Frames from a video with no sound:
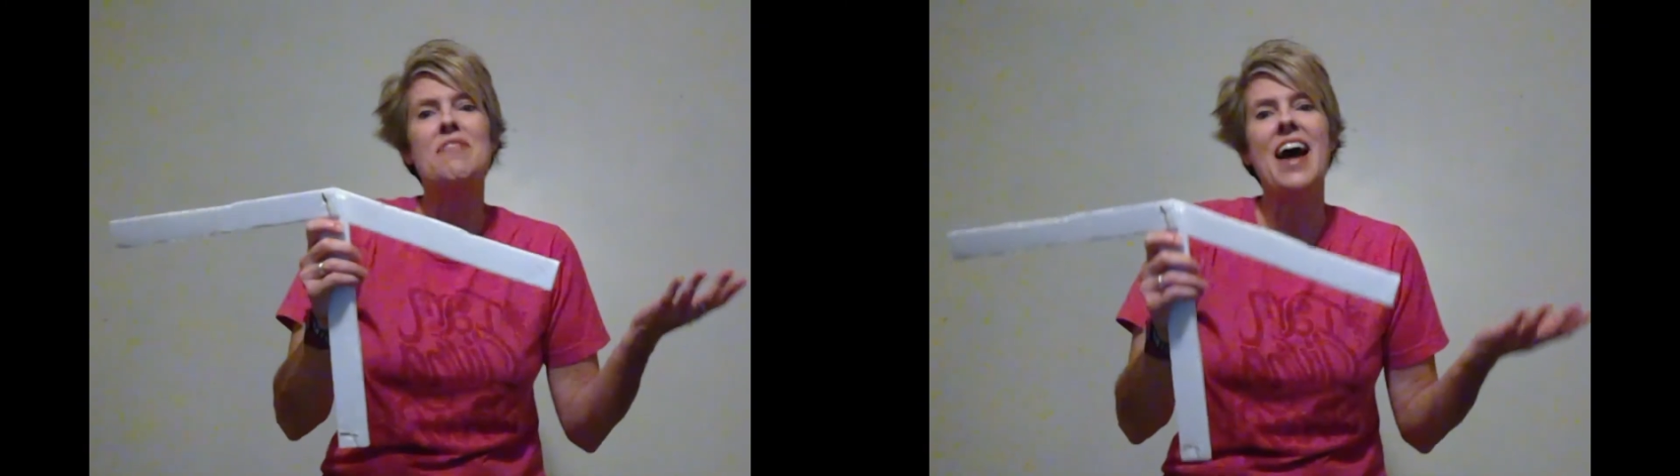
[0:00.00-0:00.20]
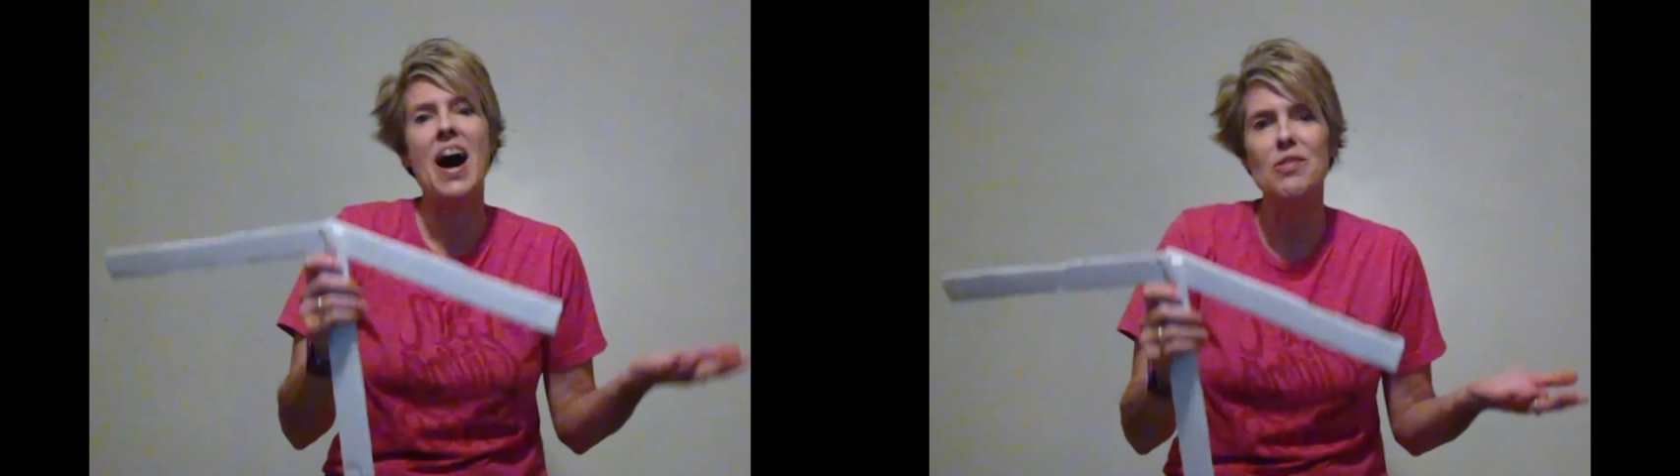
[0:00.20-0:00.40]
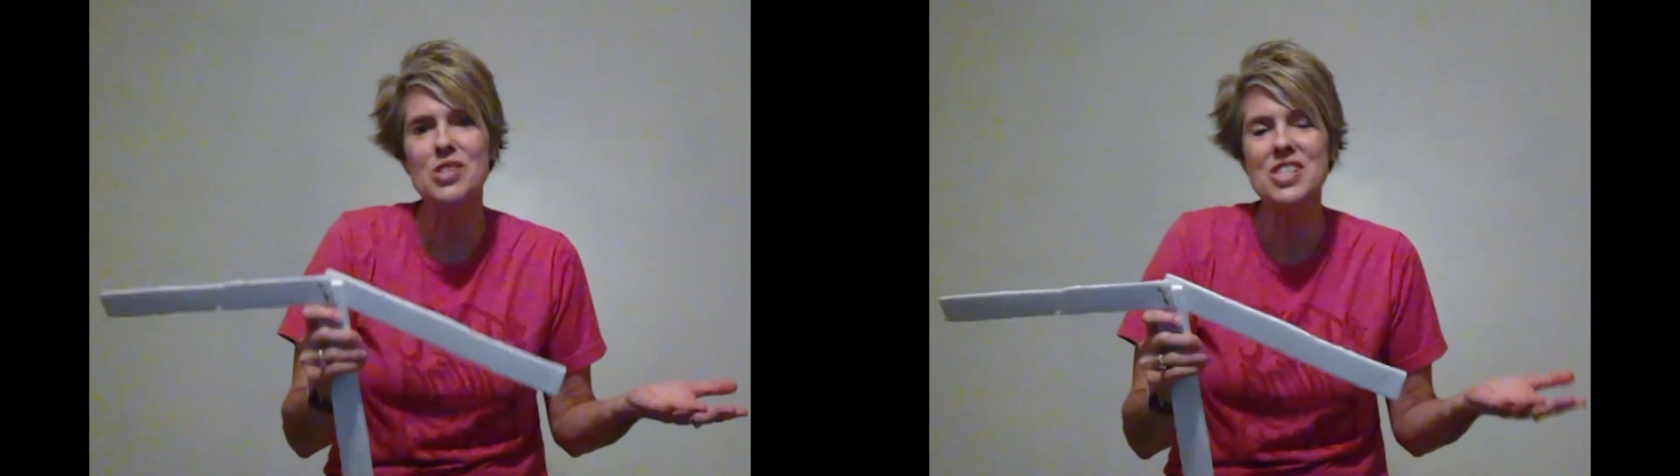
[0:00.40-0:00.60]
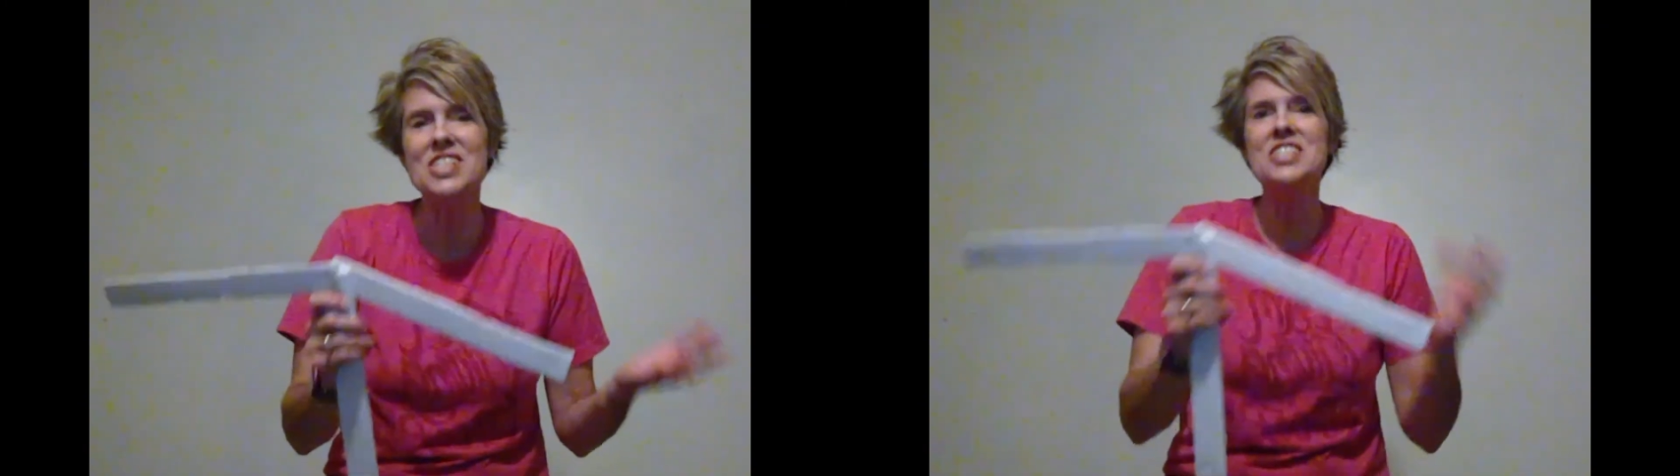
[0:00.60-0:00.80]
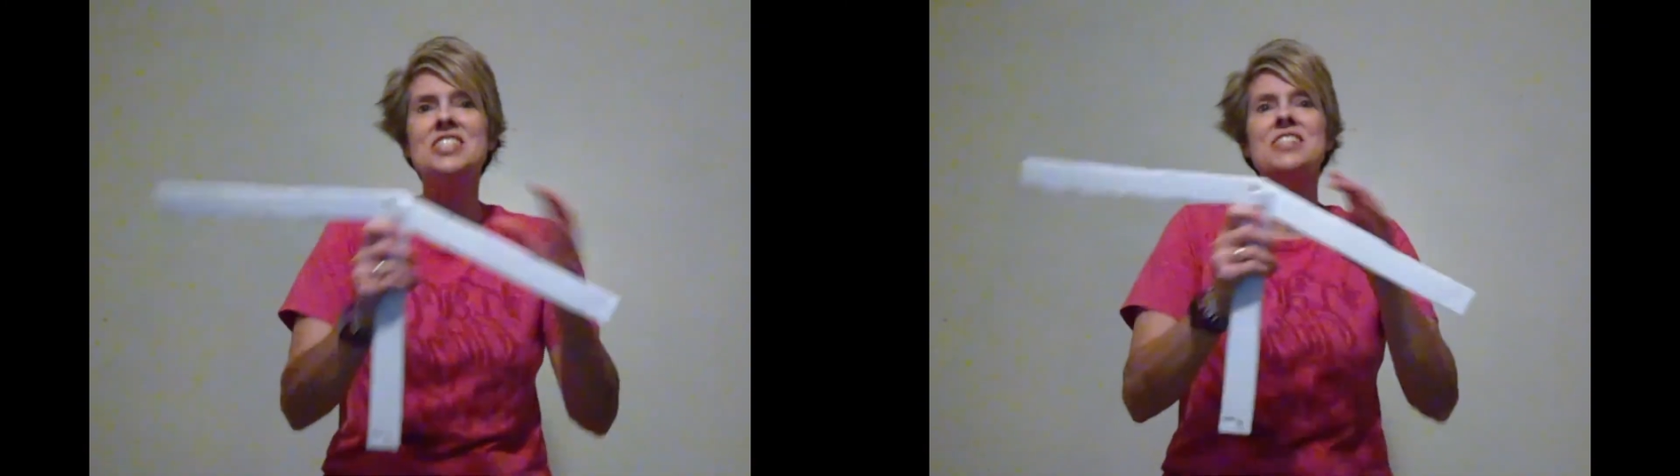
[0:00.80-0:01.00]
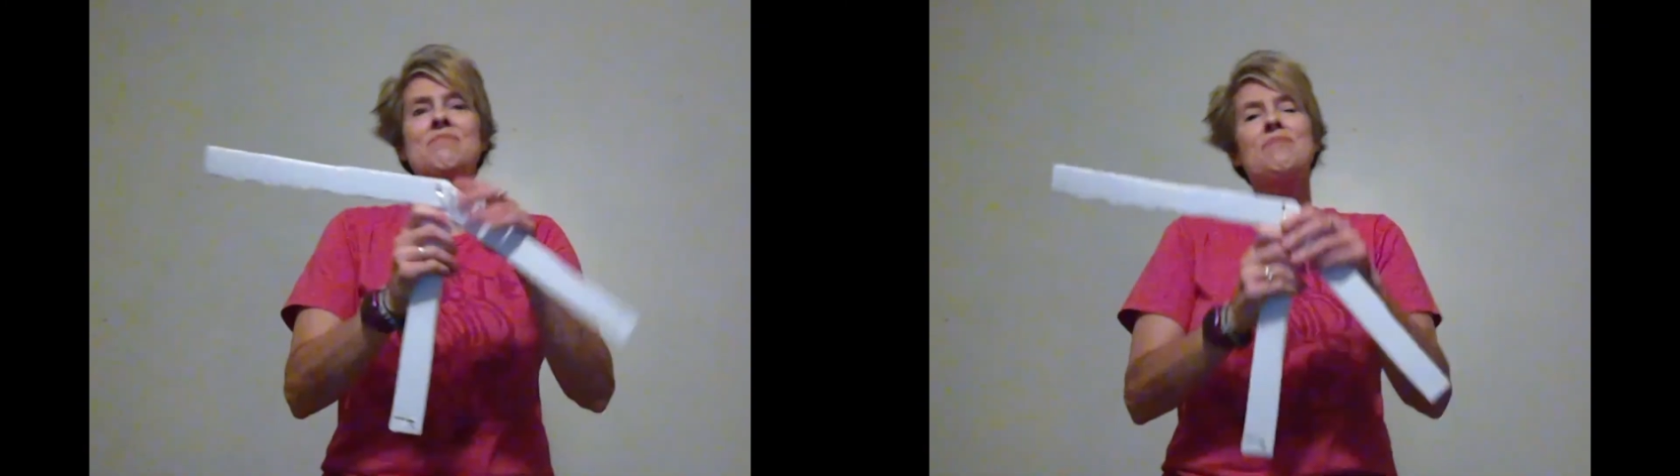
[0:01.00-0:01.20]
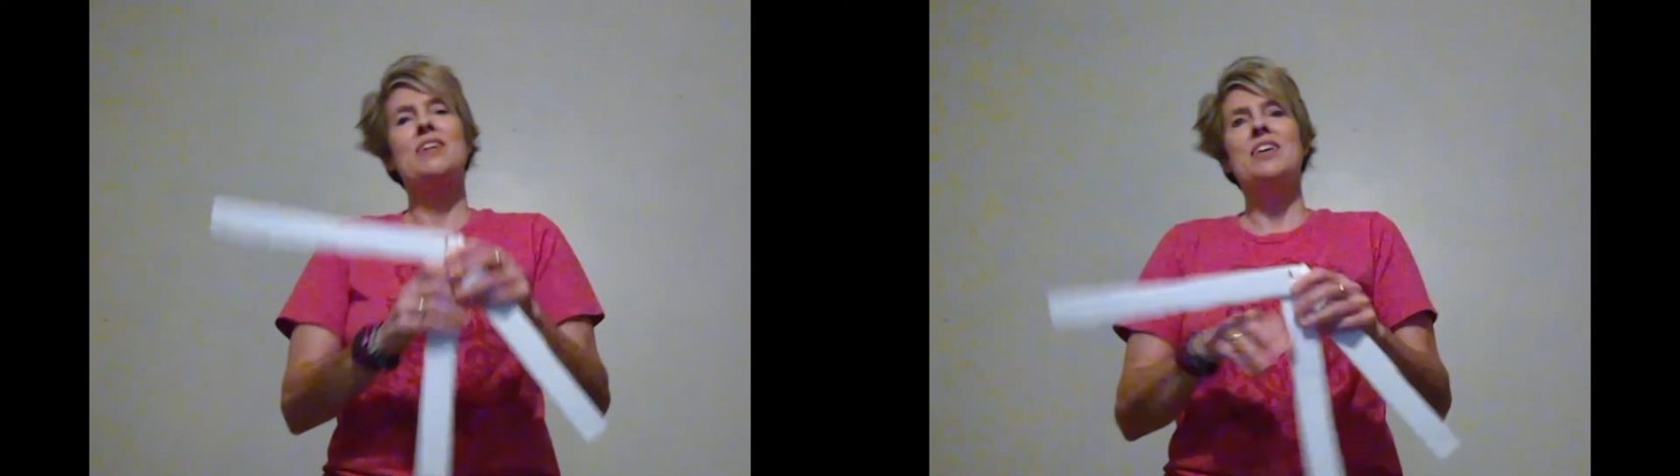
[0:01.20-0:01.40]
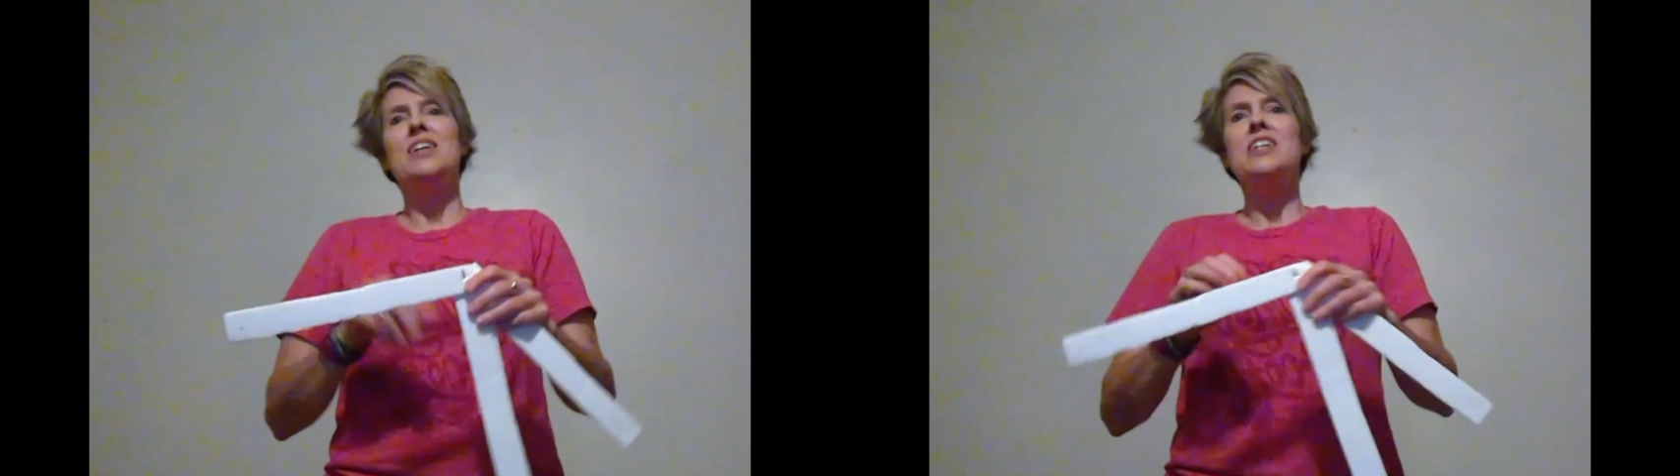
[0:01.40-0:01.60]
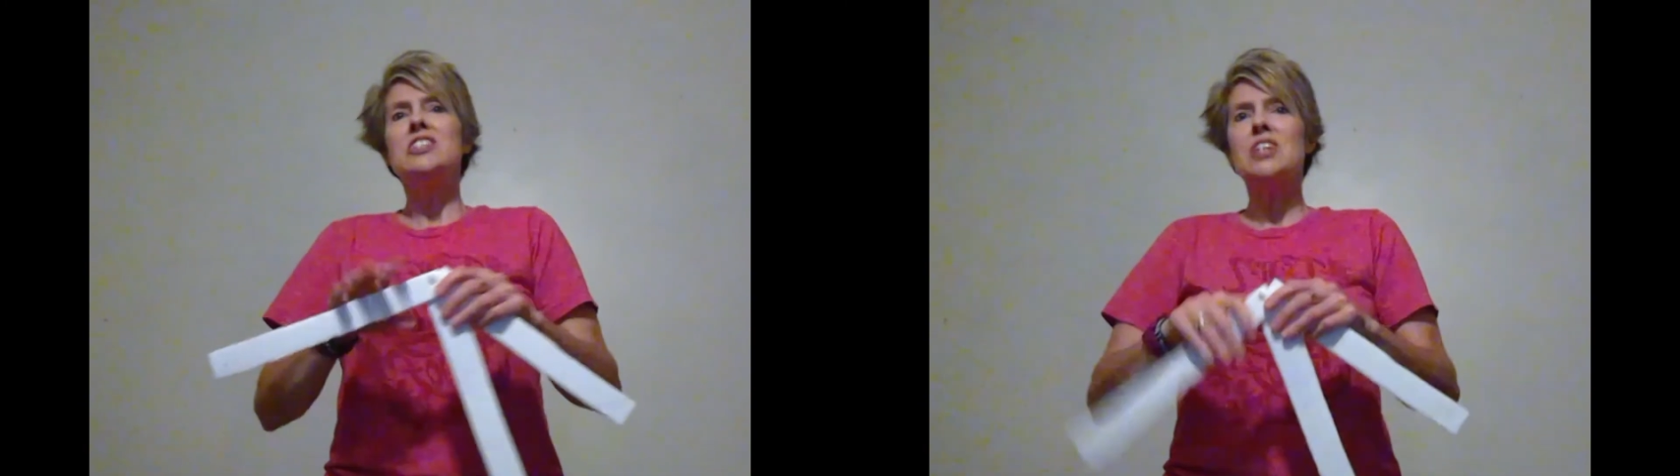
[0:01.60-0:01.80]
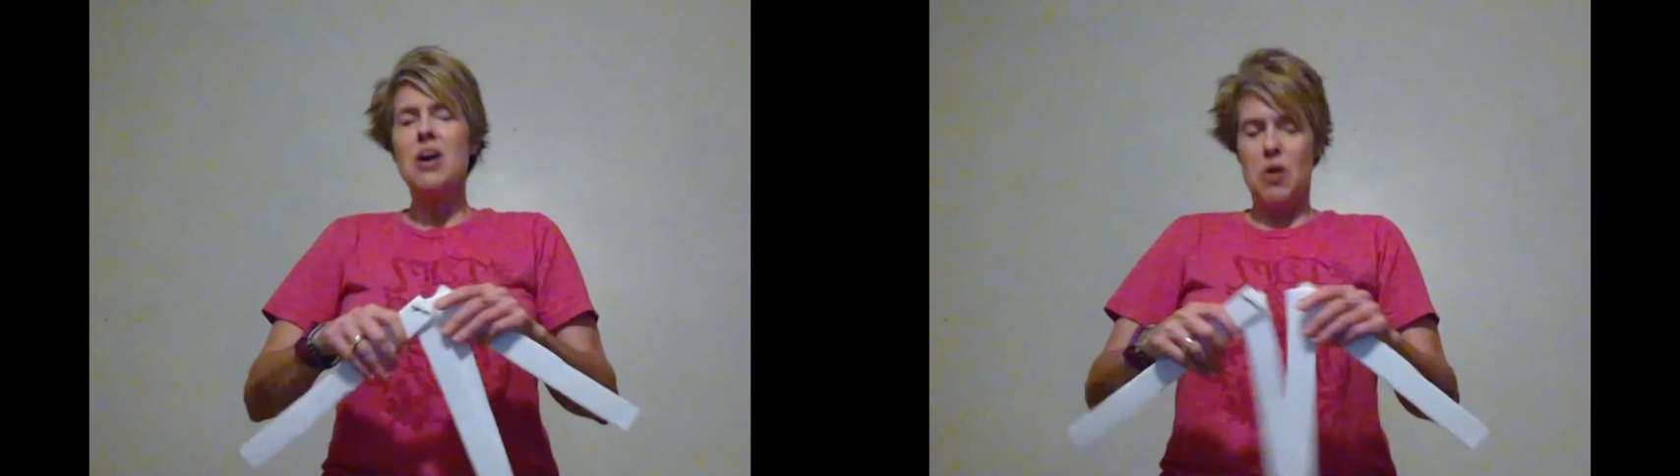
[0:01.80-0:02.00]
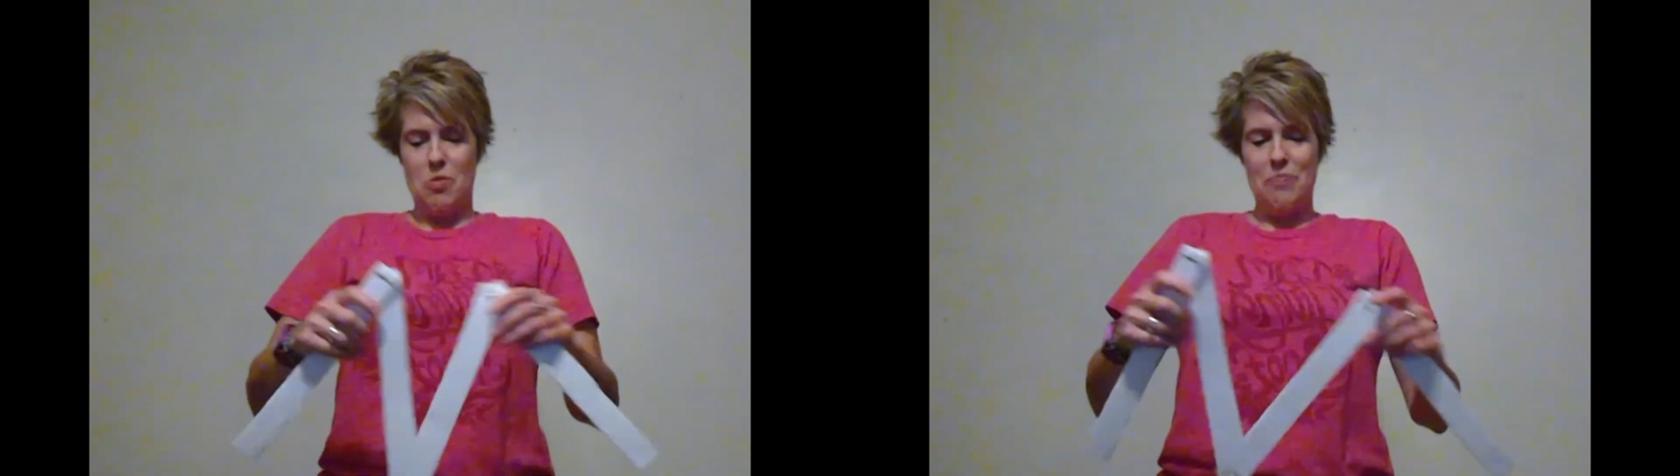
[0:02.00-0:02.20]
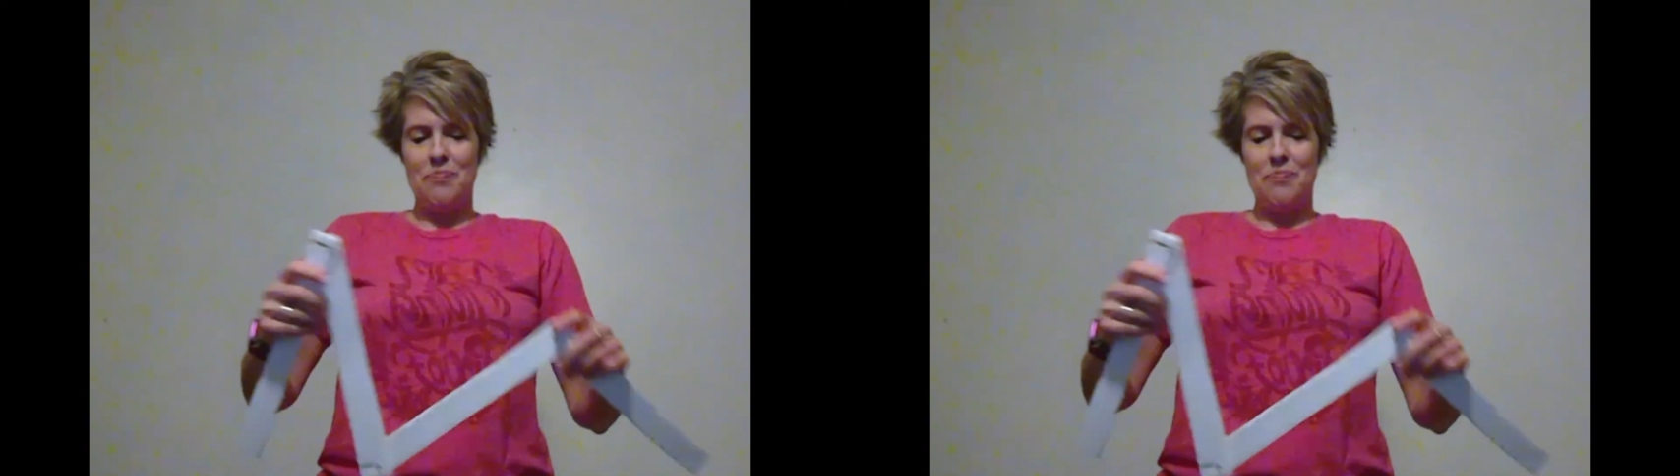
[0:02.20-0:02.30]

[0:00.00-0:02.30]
houses. So,